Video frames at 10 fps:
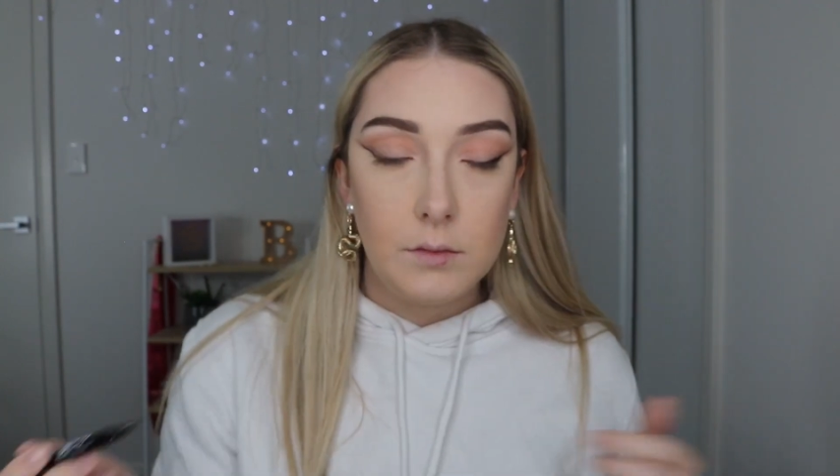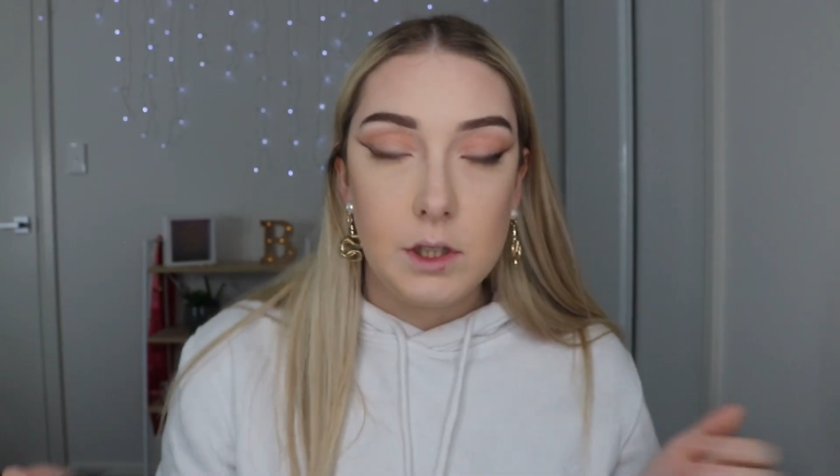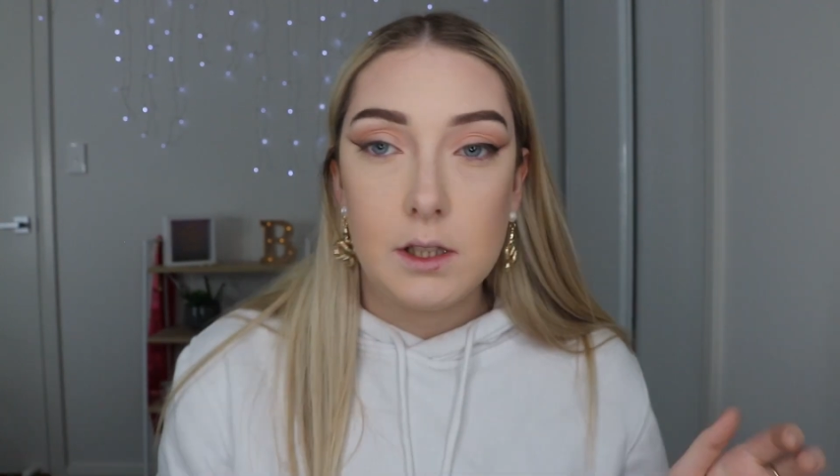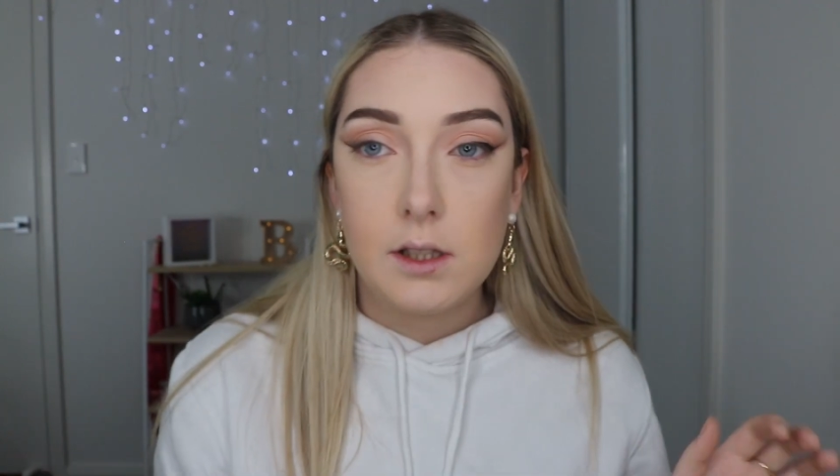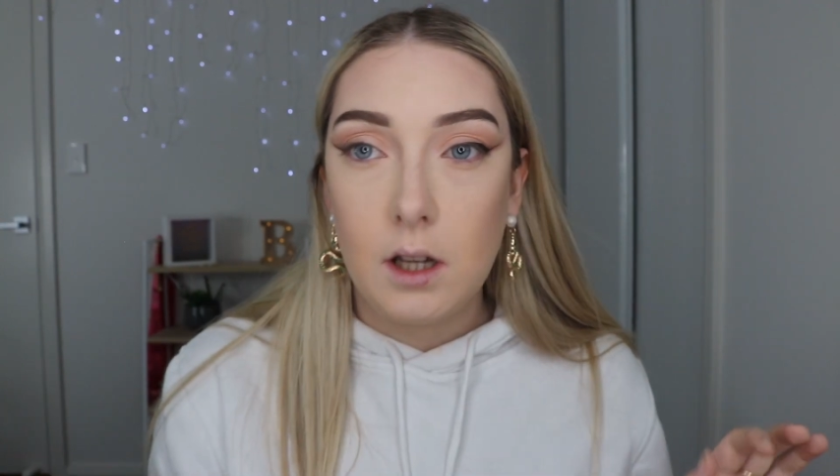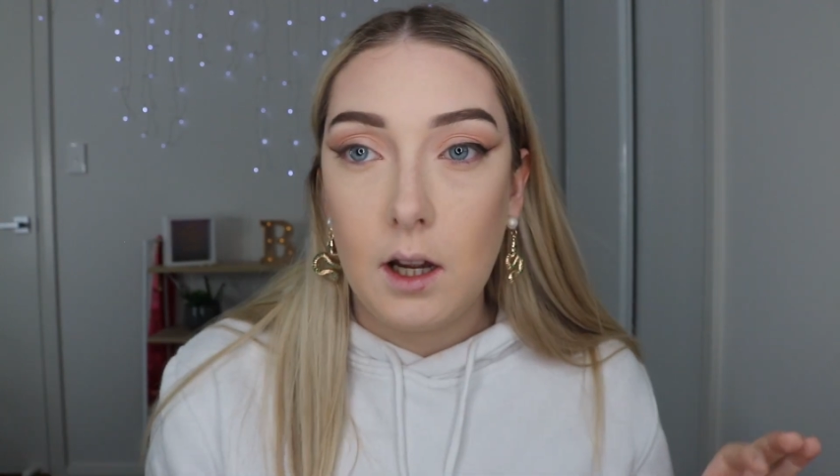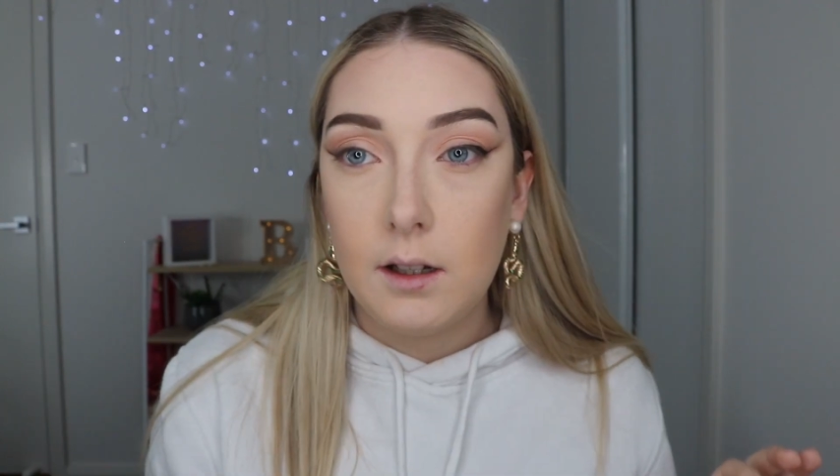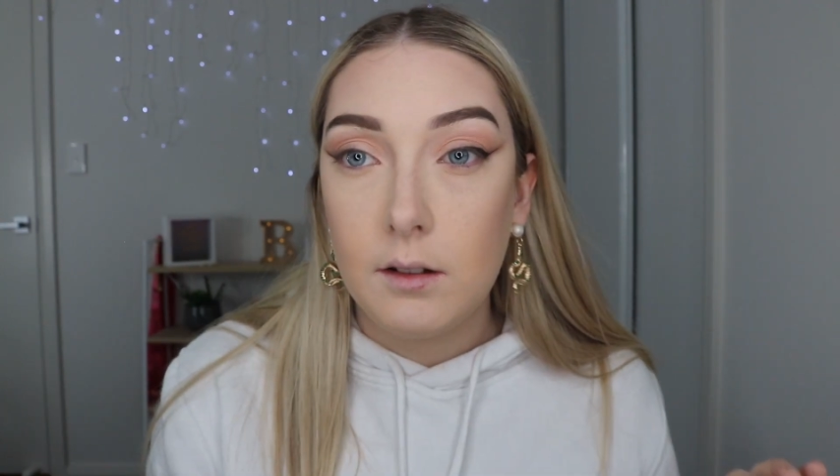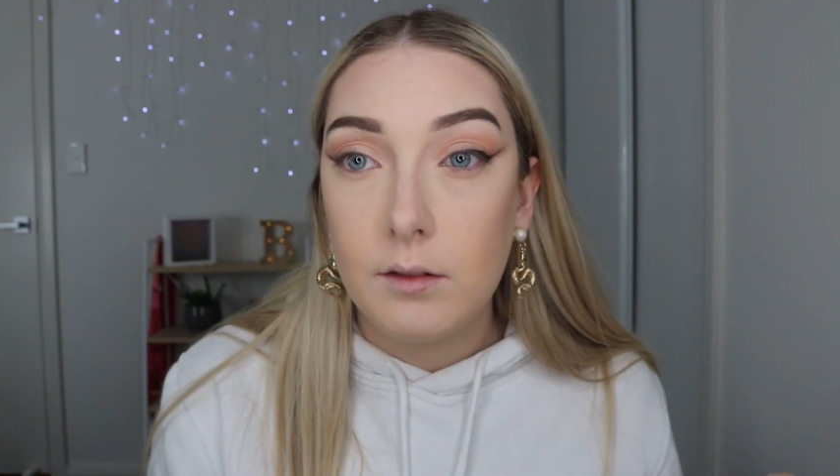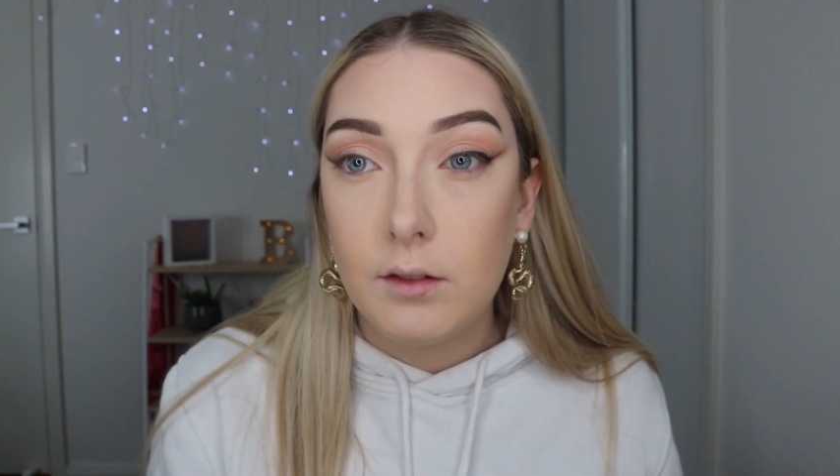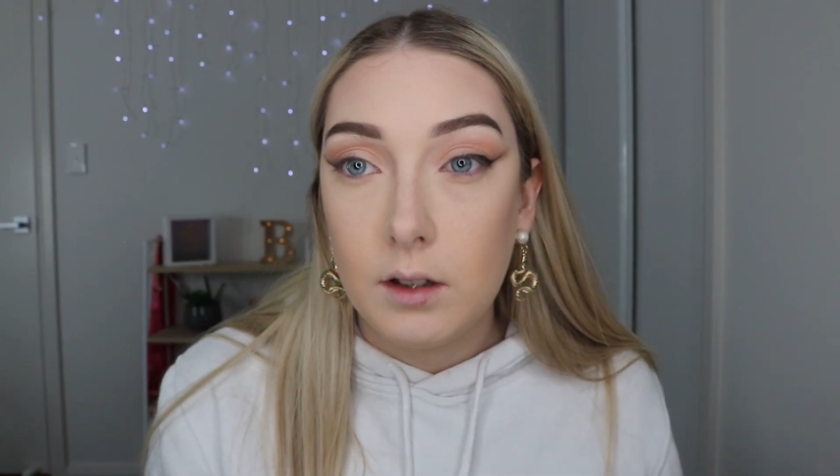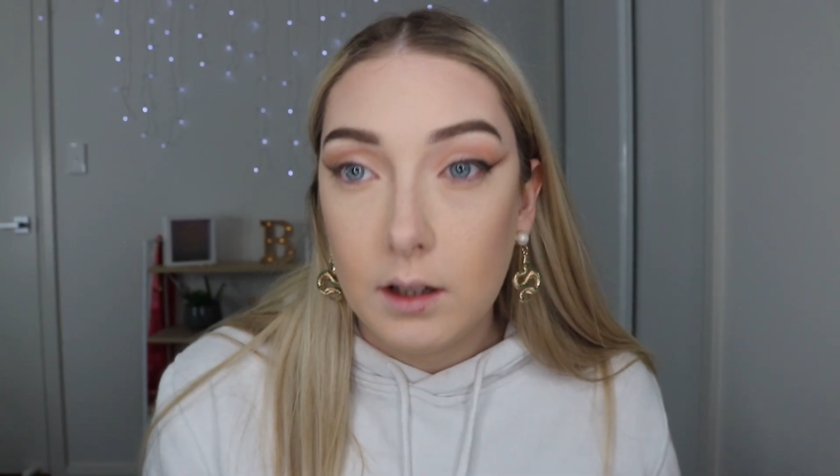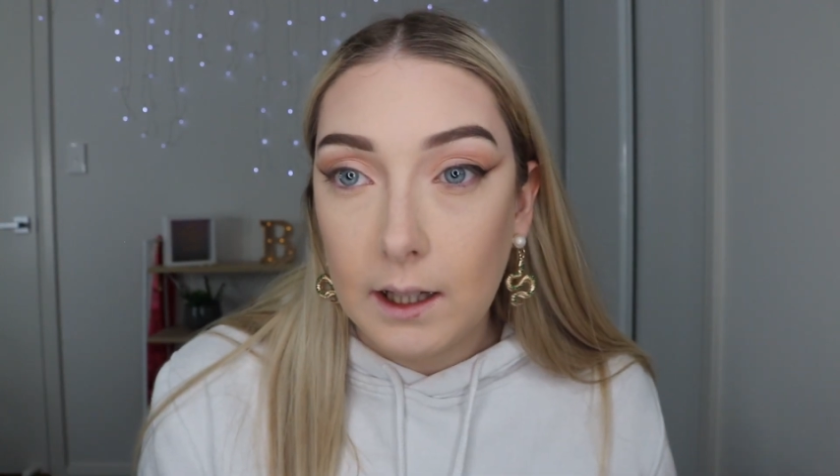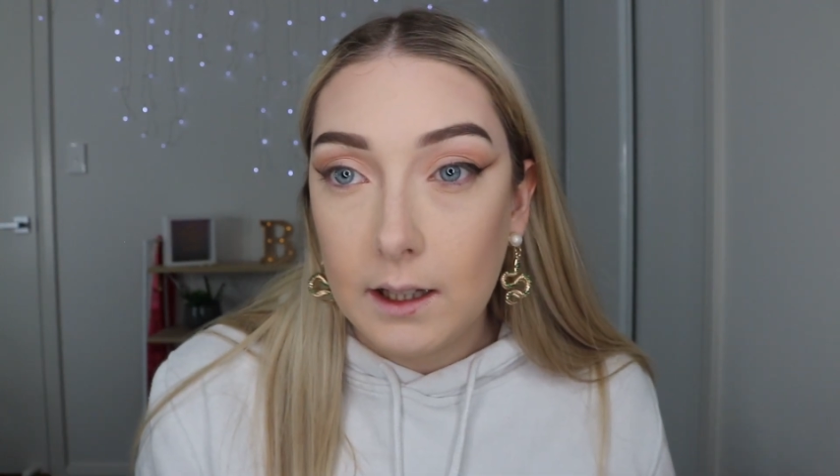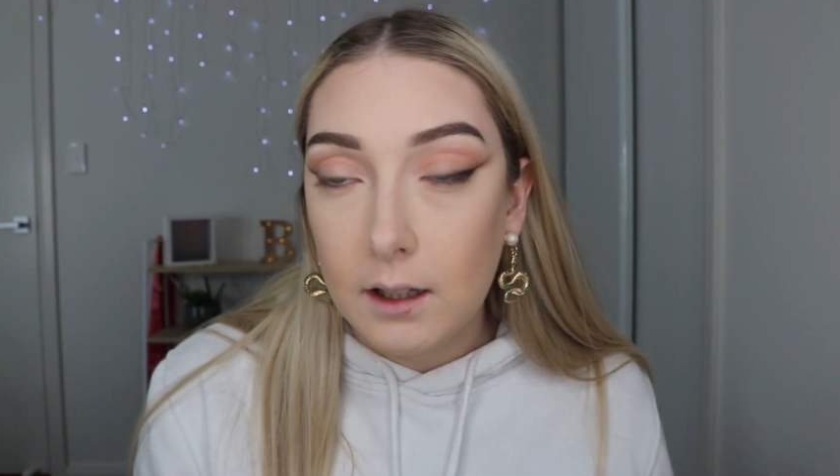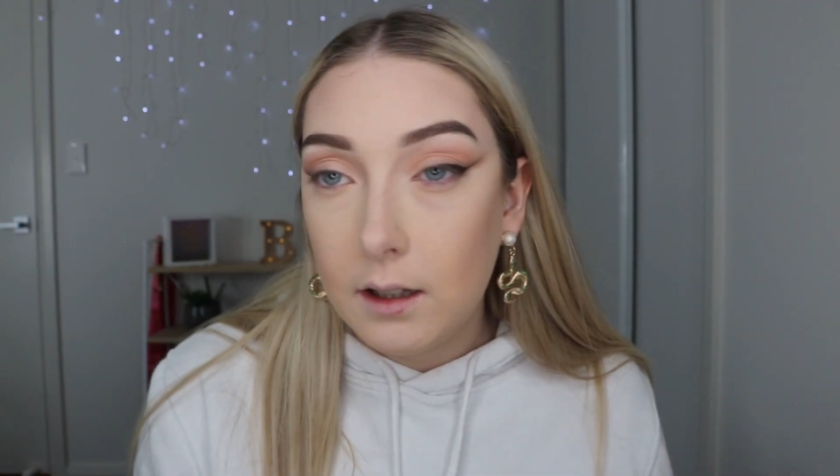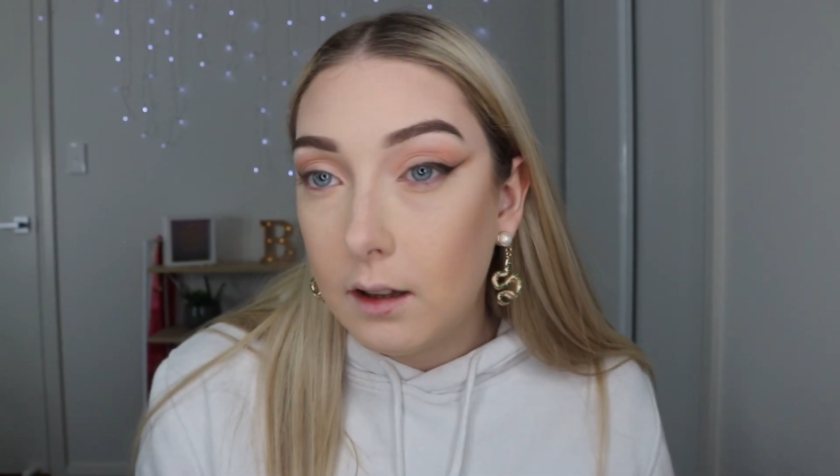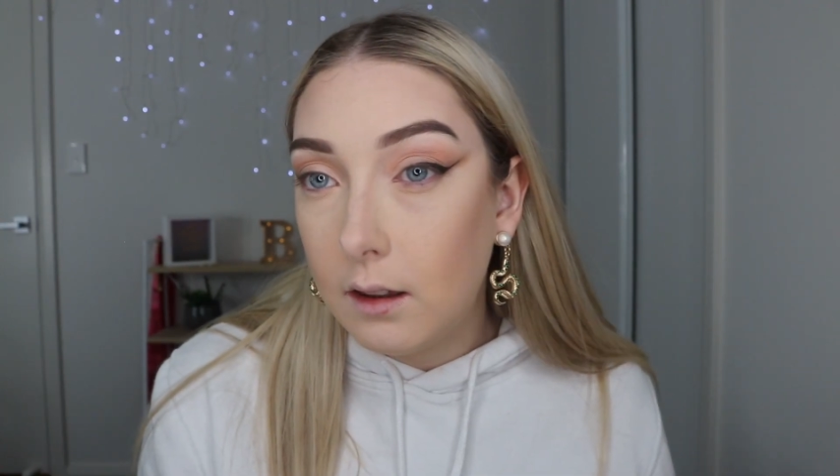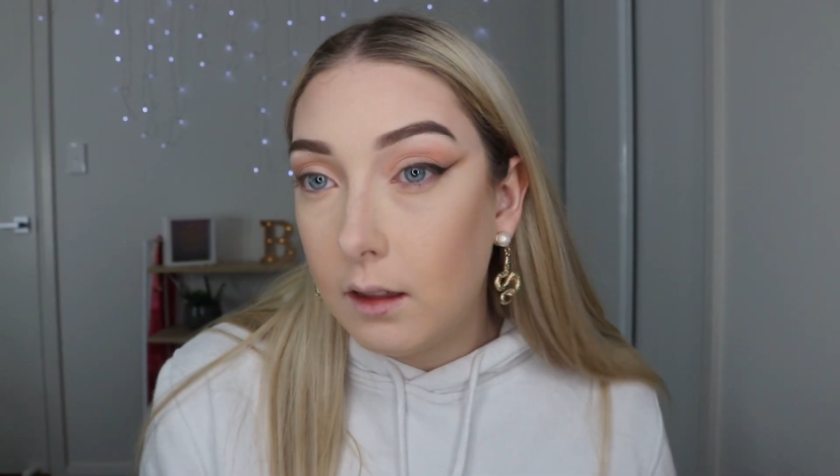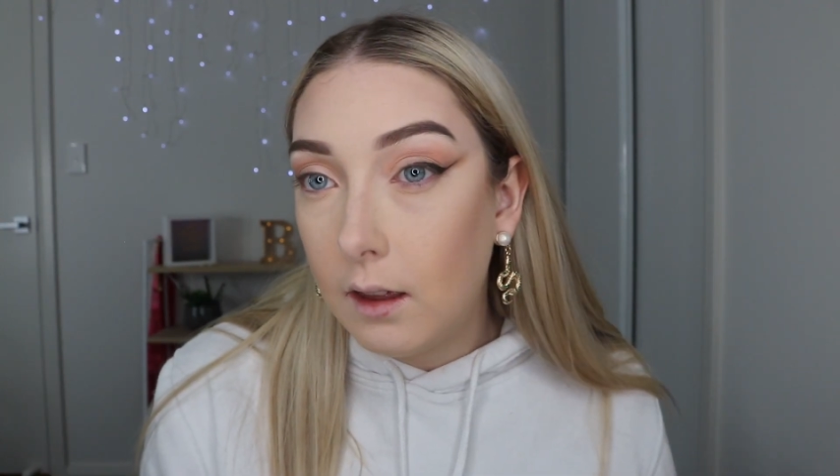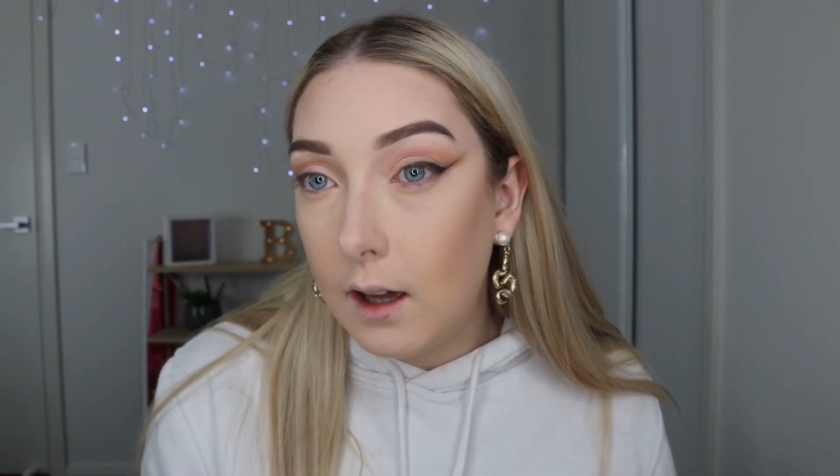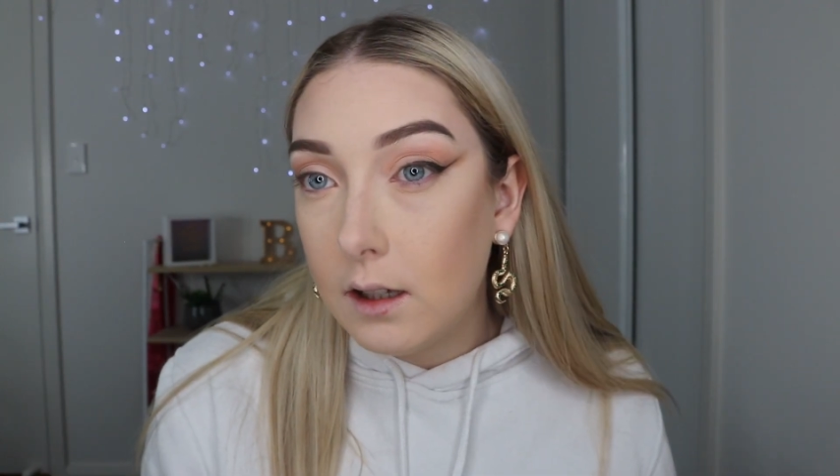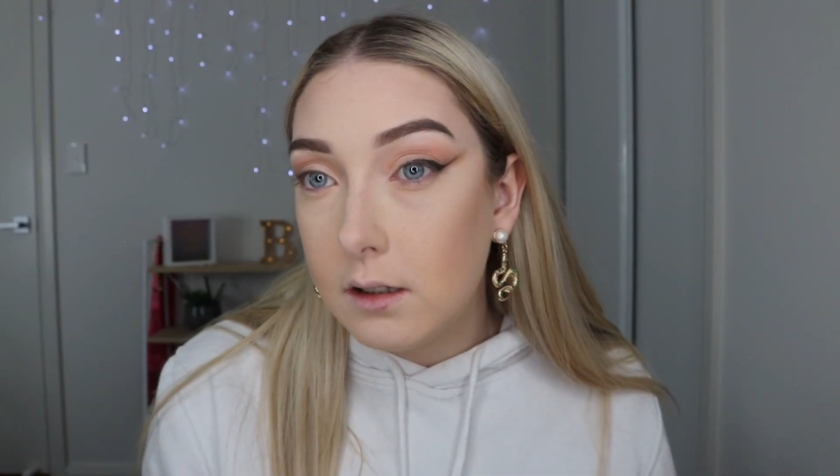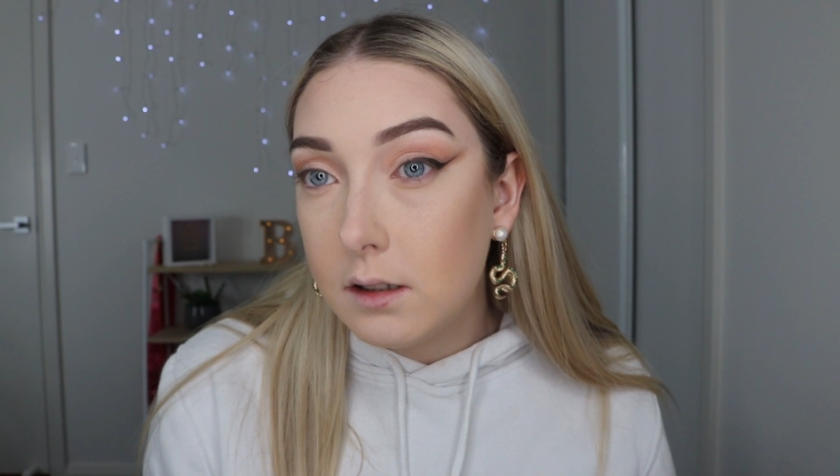Just kind of like that.